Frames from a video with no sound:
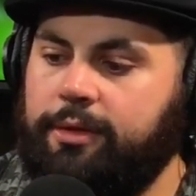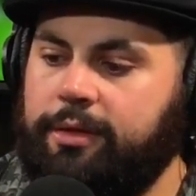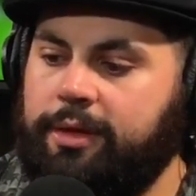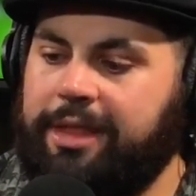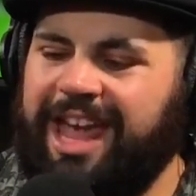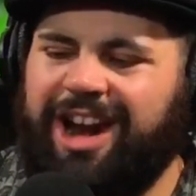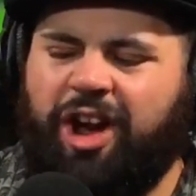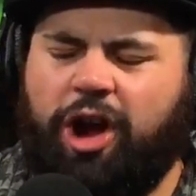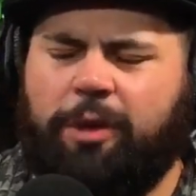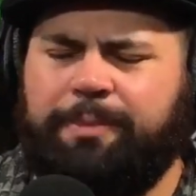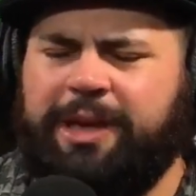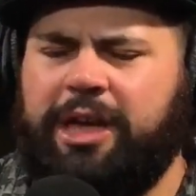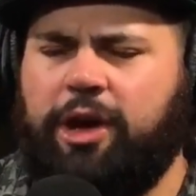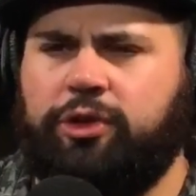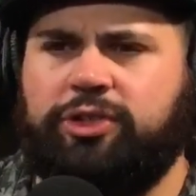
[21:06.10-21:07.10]
that
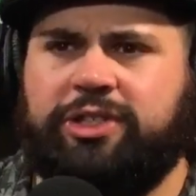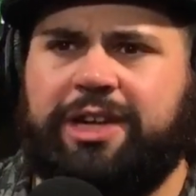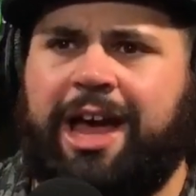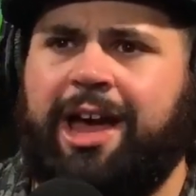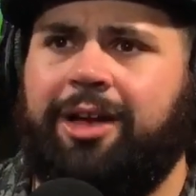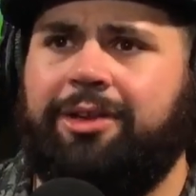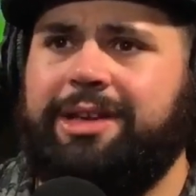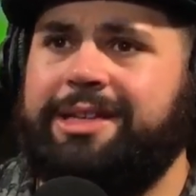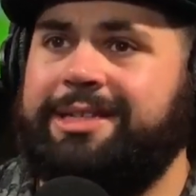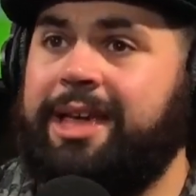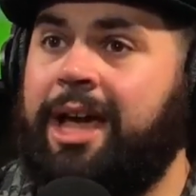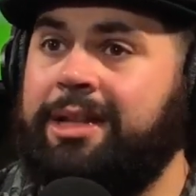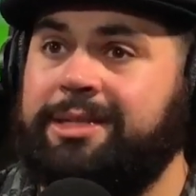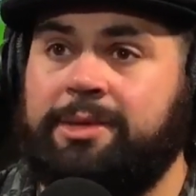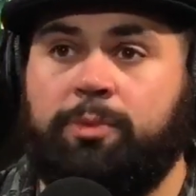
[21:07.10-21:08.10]
RPO style. He's
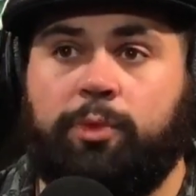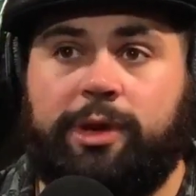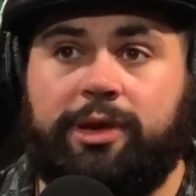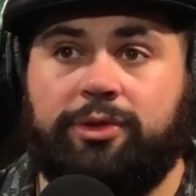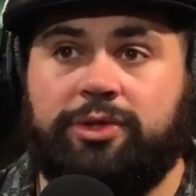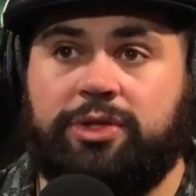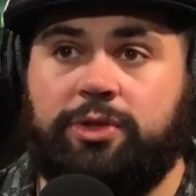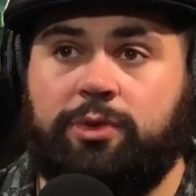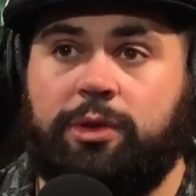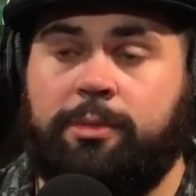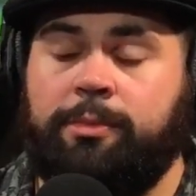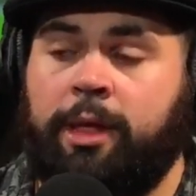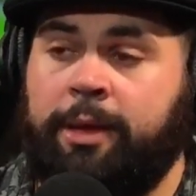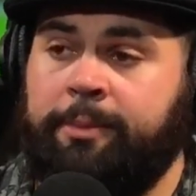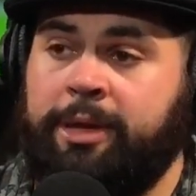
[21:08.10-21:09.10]
got some wheels to
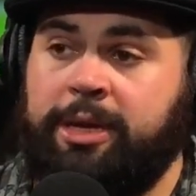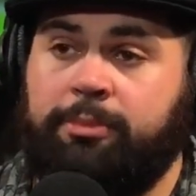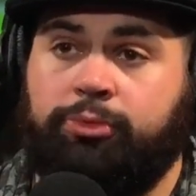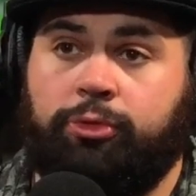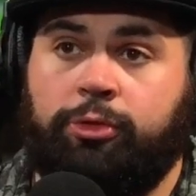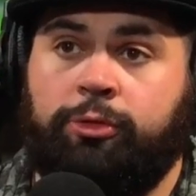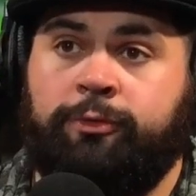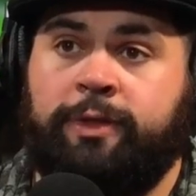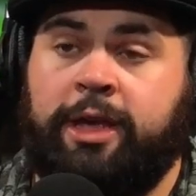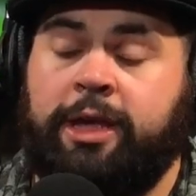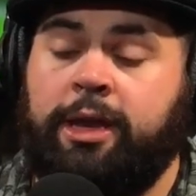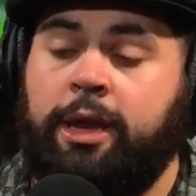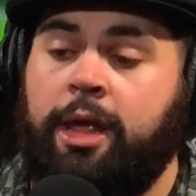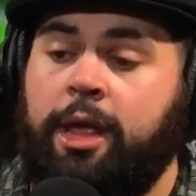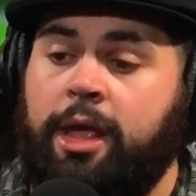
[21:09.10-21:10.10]
him. I mean, he proved
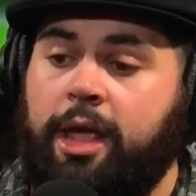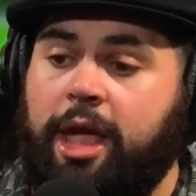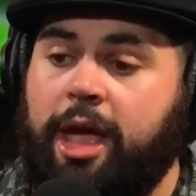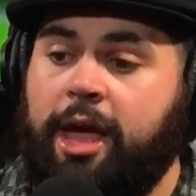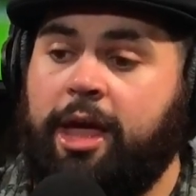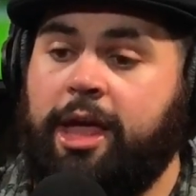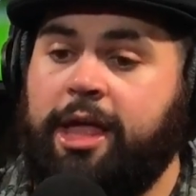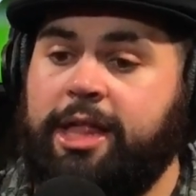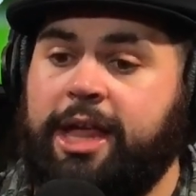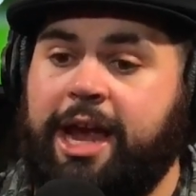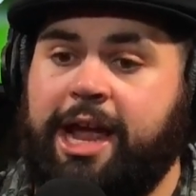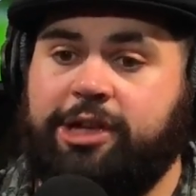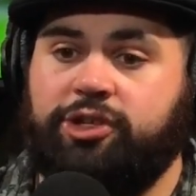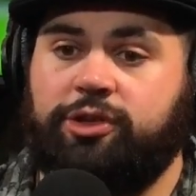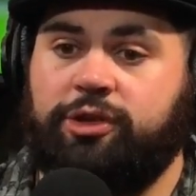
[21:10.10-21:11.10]
it in the
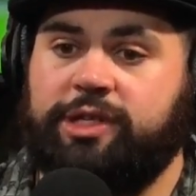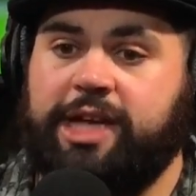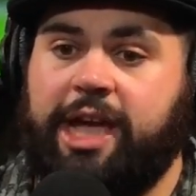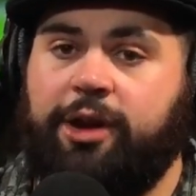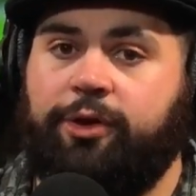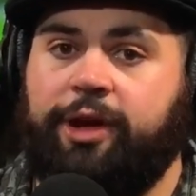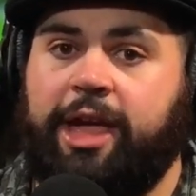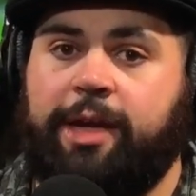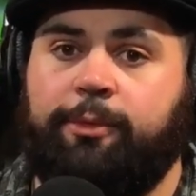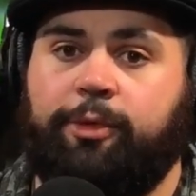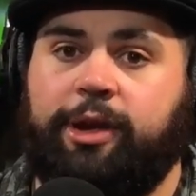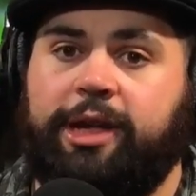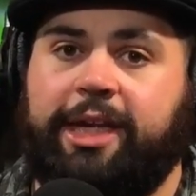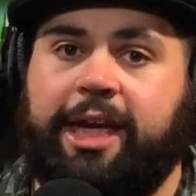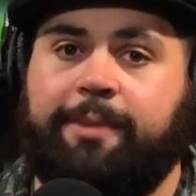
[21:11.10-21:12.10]
national title game
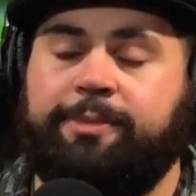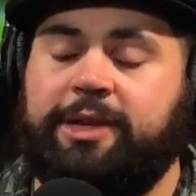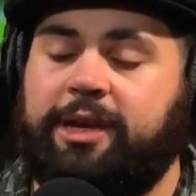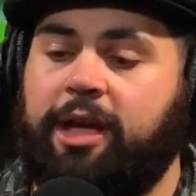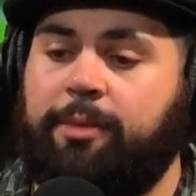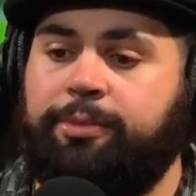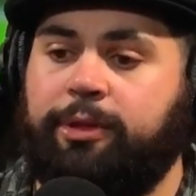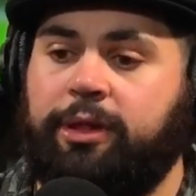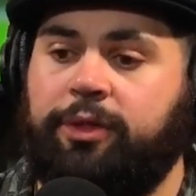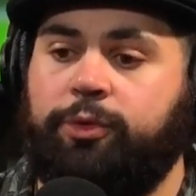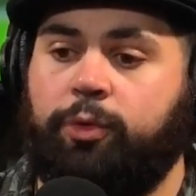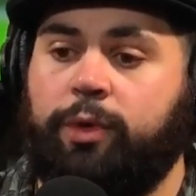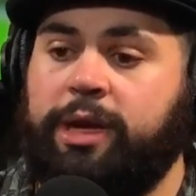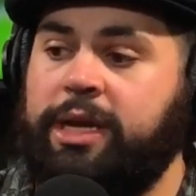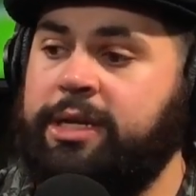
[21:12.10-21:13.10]
where he kept a couple of
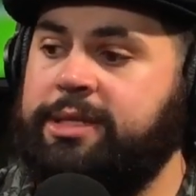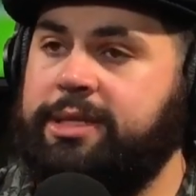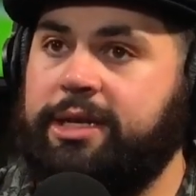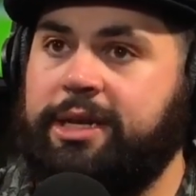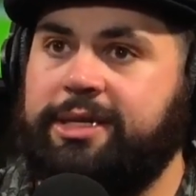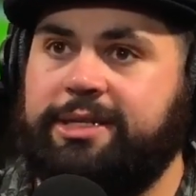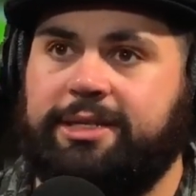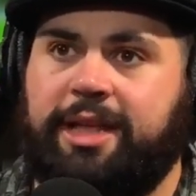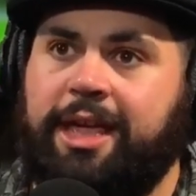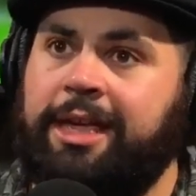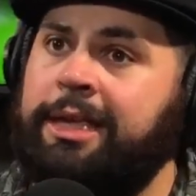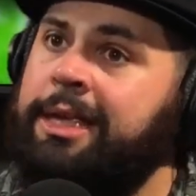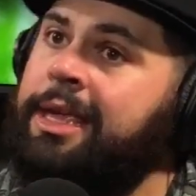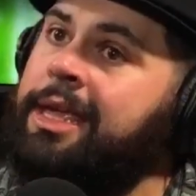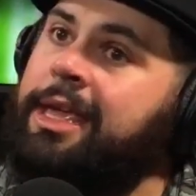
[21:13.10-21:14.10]
the reads, and it's
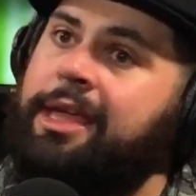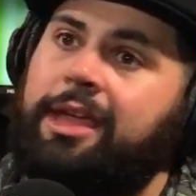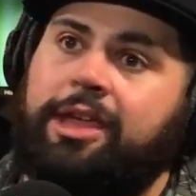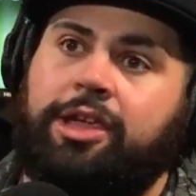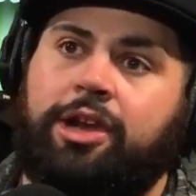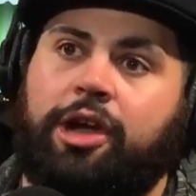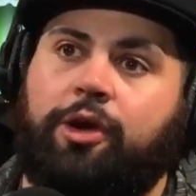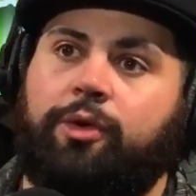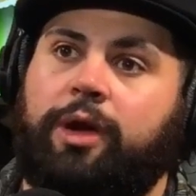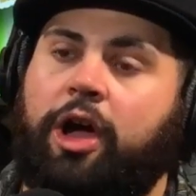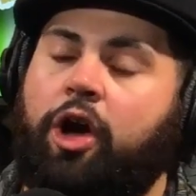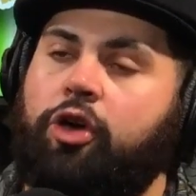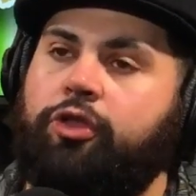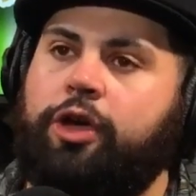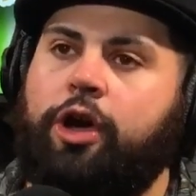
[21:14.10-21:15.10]
like, you know,
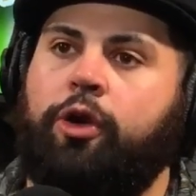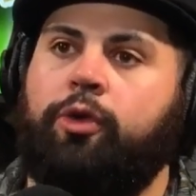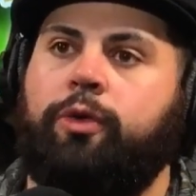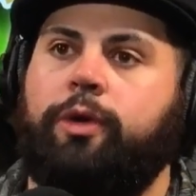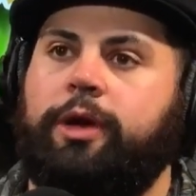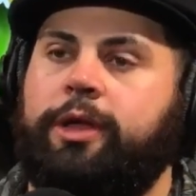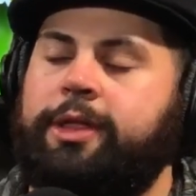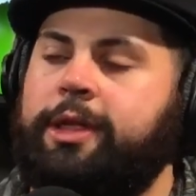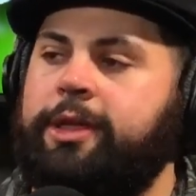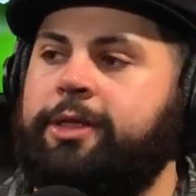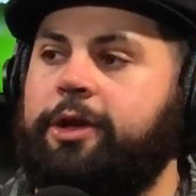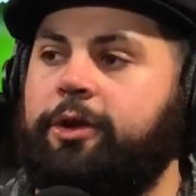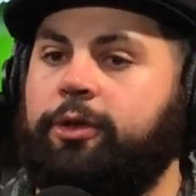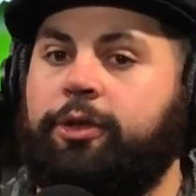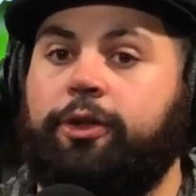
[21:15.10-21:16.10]
although
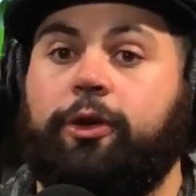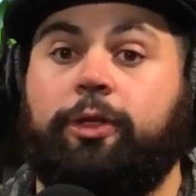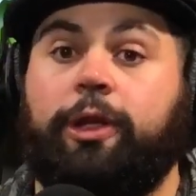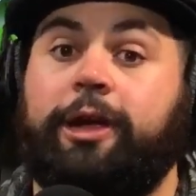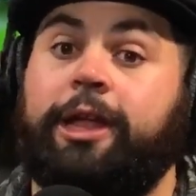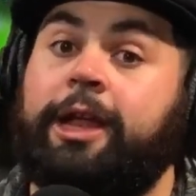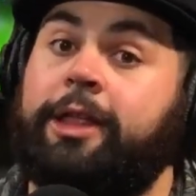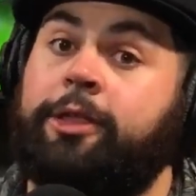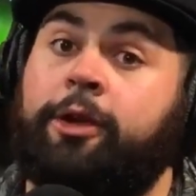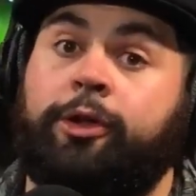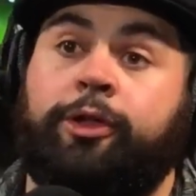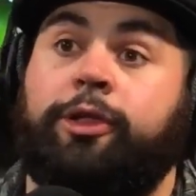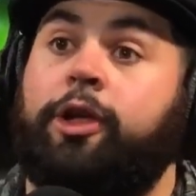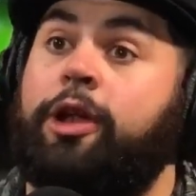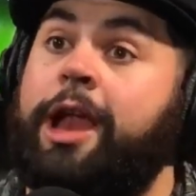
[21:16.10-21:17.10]
they're looking at
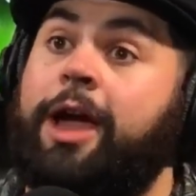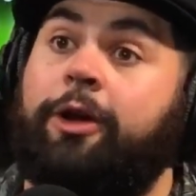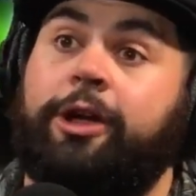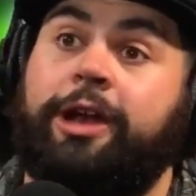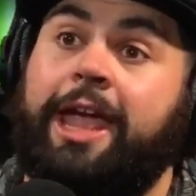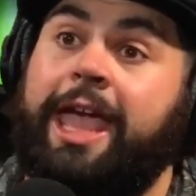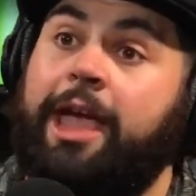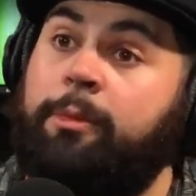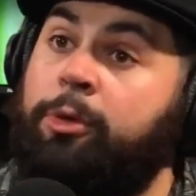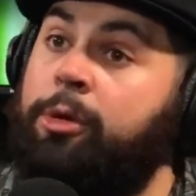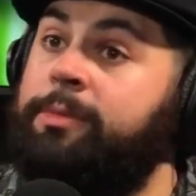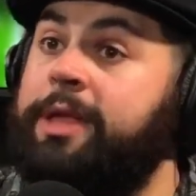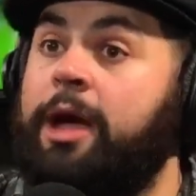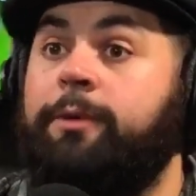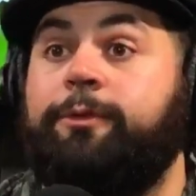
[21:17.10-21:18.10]
they're now going to hammer
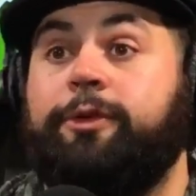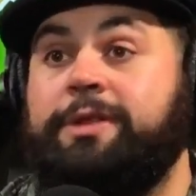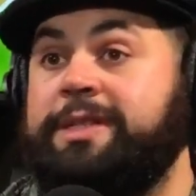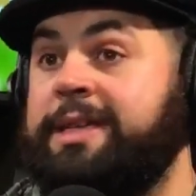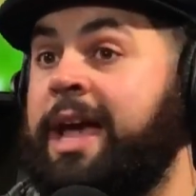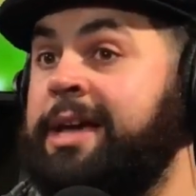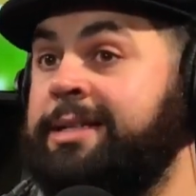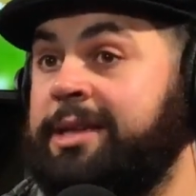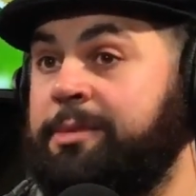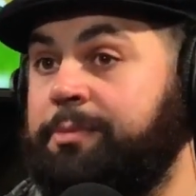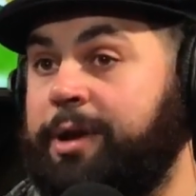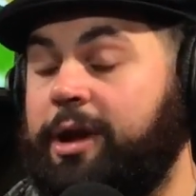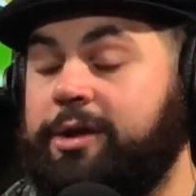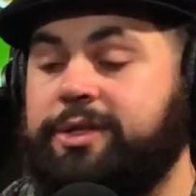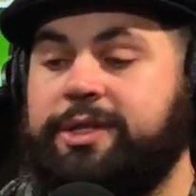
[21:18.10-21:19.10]
him down for the size
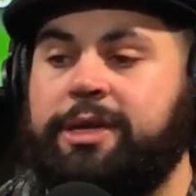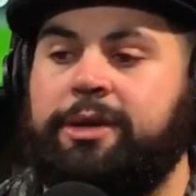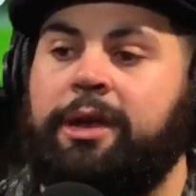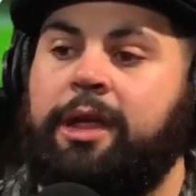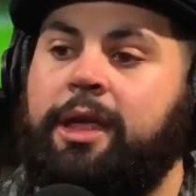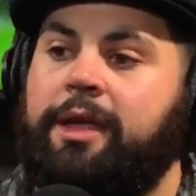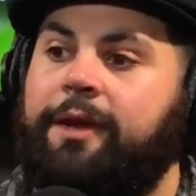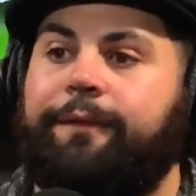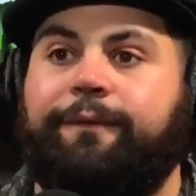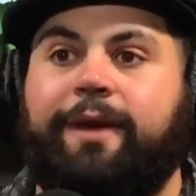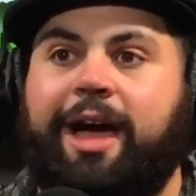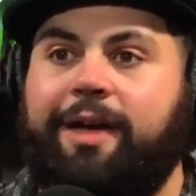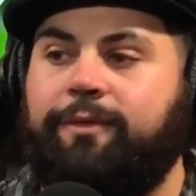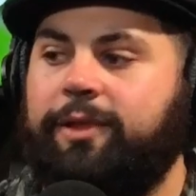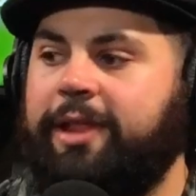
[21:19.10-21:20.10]
comparison,
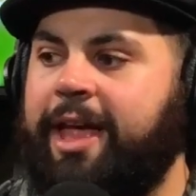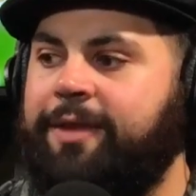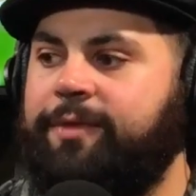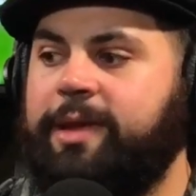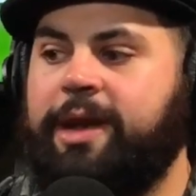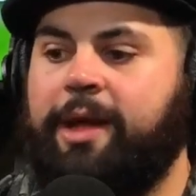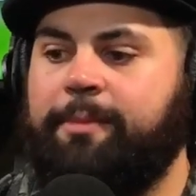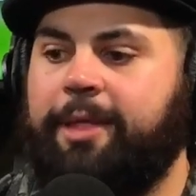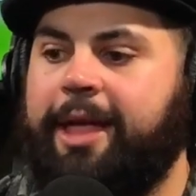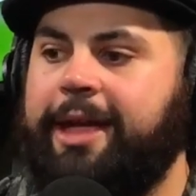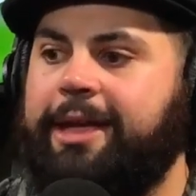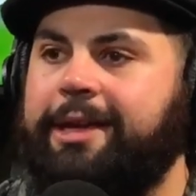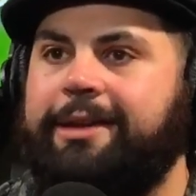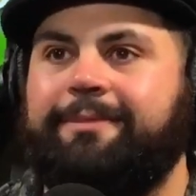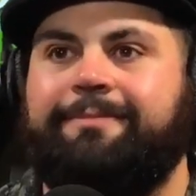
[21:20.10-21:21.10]
5'11", I'm like,